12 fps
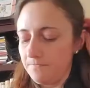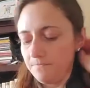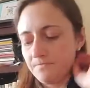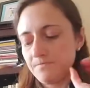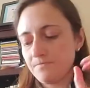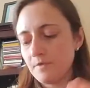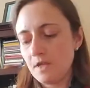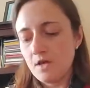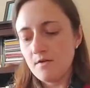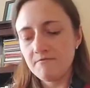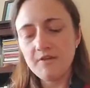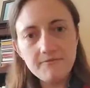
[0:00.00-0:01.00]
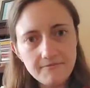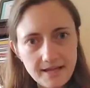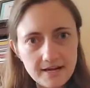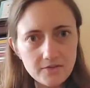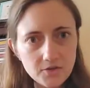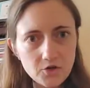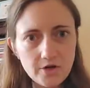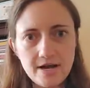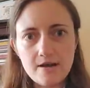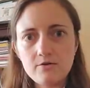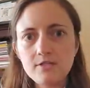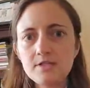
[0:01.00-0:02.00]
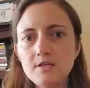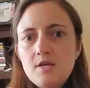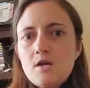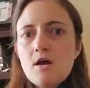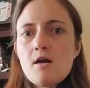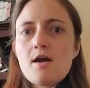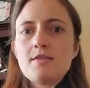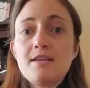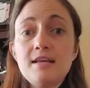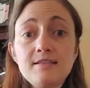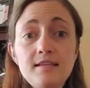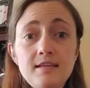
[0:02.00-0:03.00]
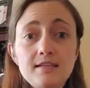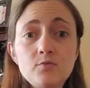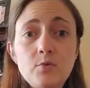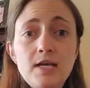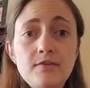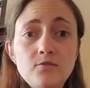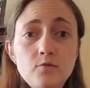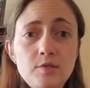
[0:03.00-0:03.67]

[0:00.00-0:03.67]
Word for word: feet flat on the ground. All right, the next thing is we have to